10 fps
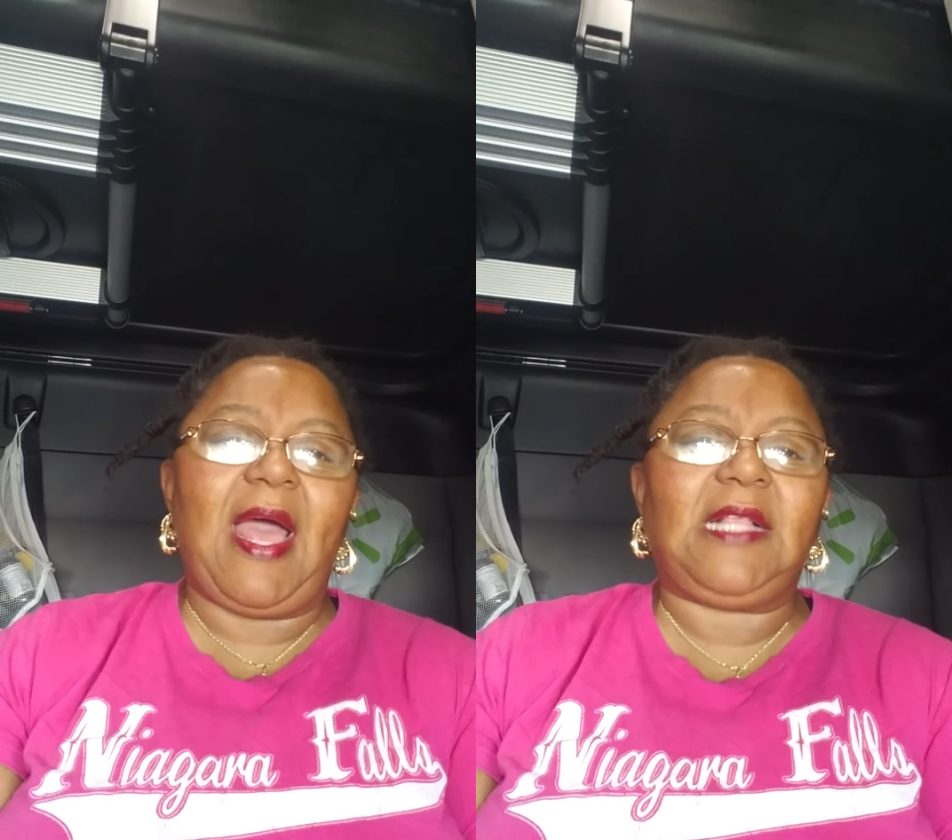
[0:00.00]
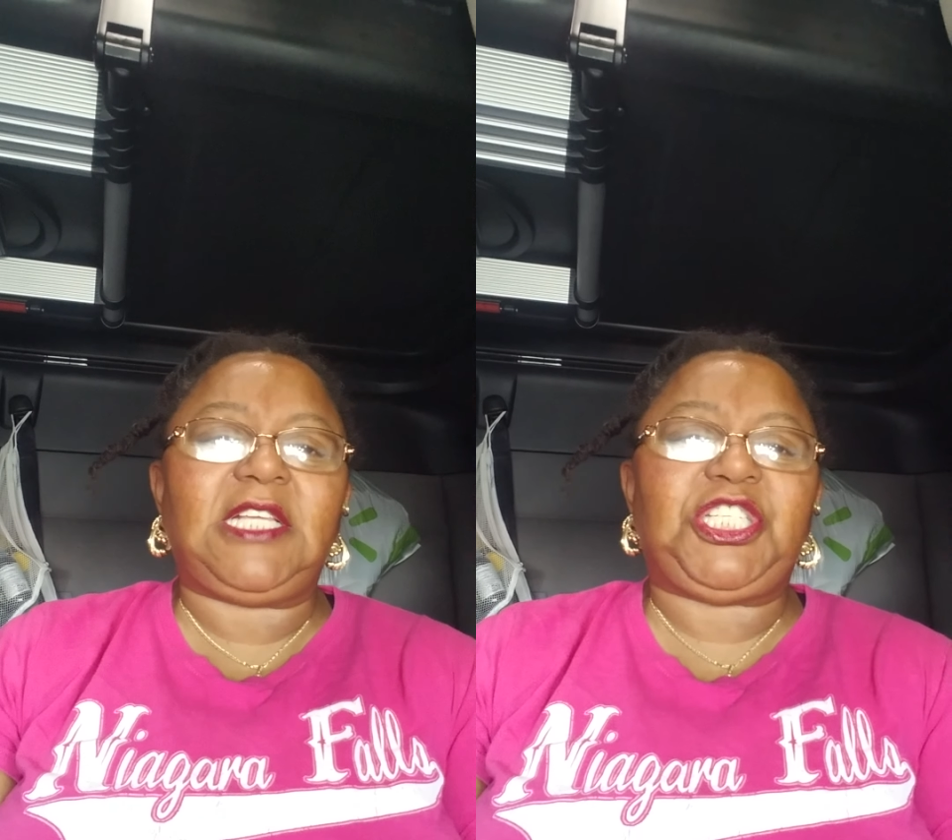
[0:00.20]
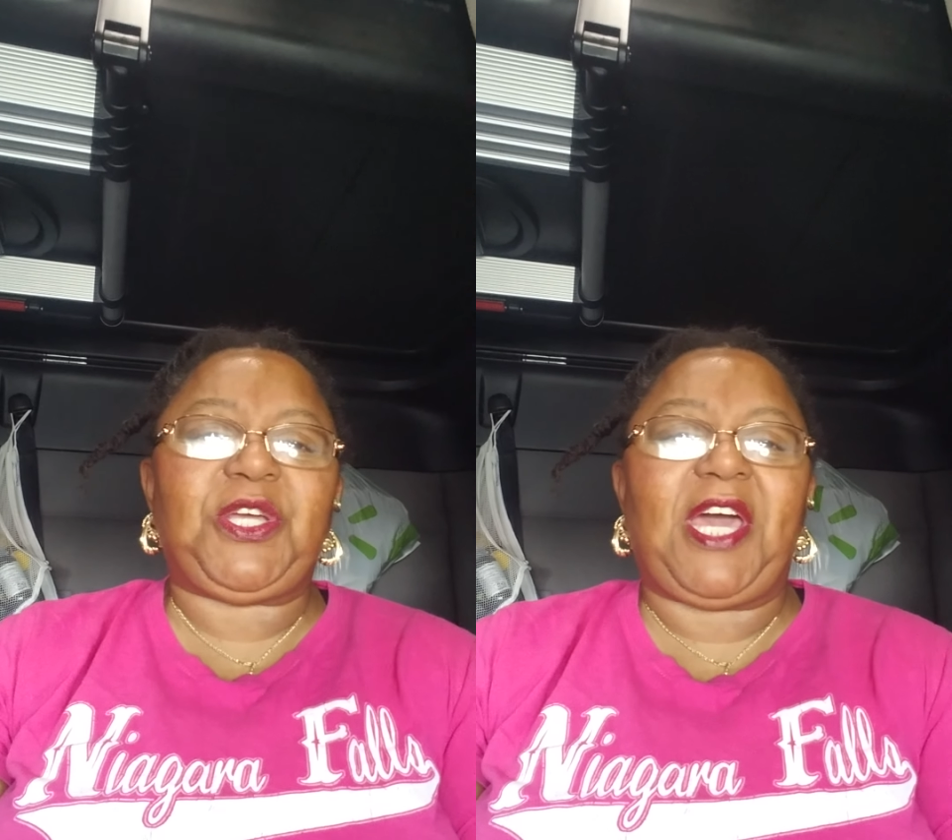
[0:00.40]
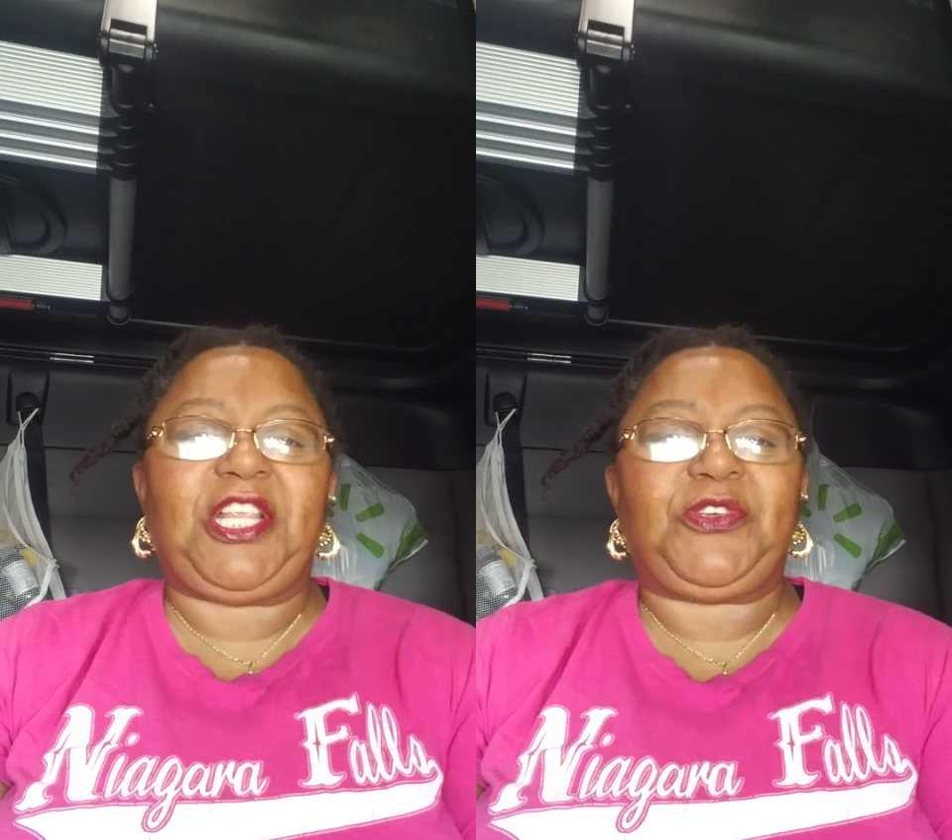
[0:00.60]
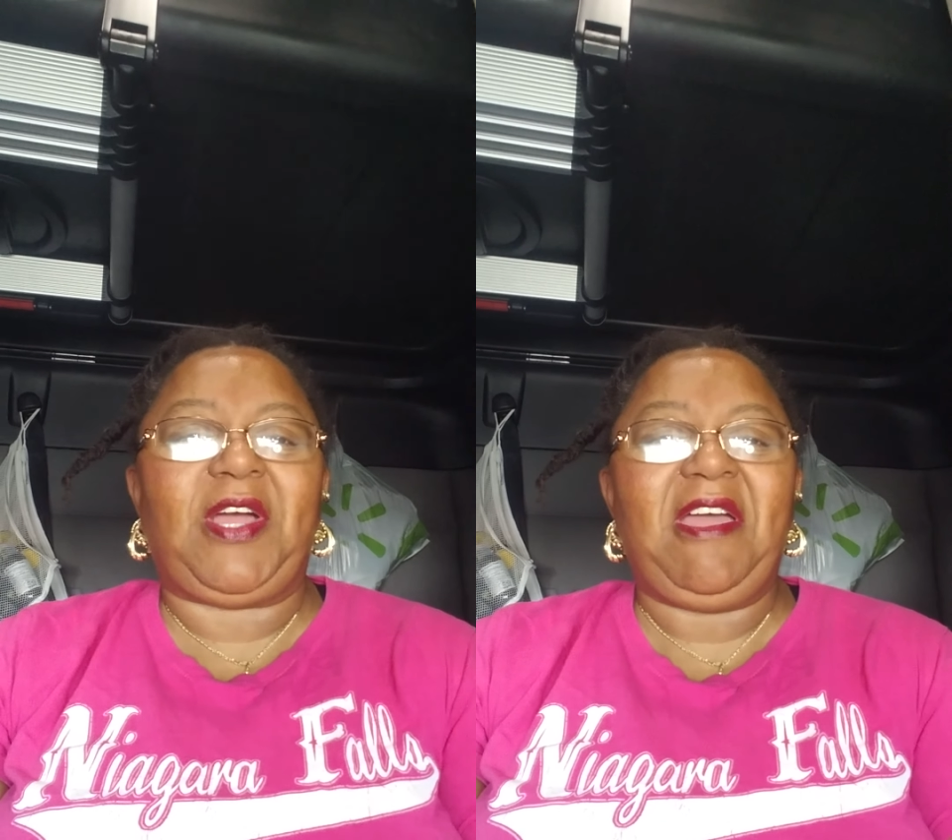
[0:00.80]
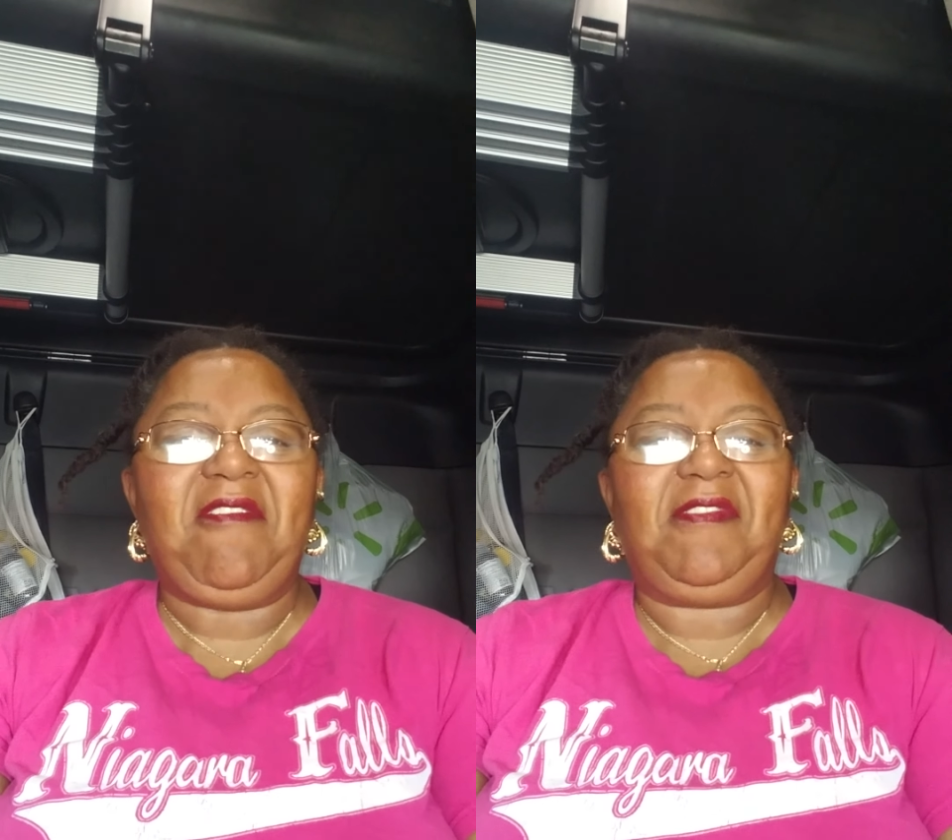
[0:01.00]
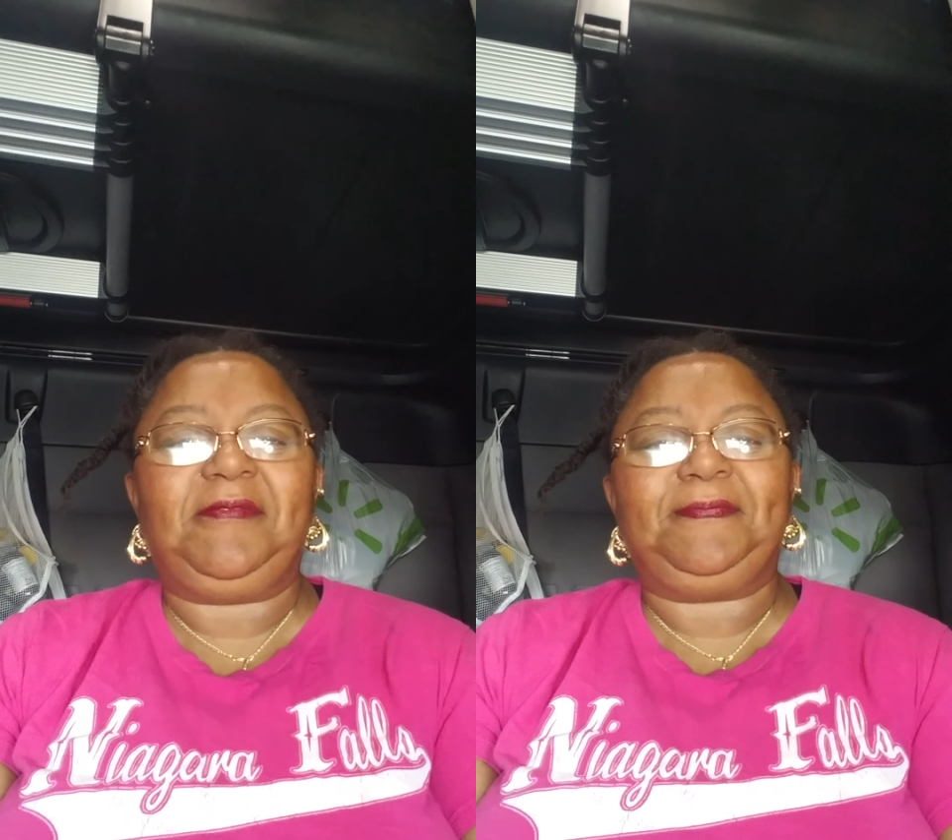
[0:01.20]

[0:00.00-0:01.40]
I'll teach you how to drive.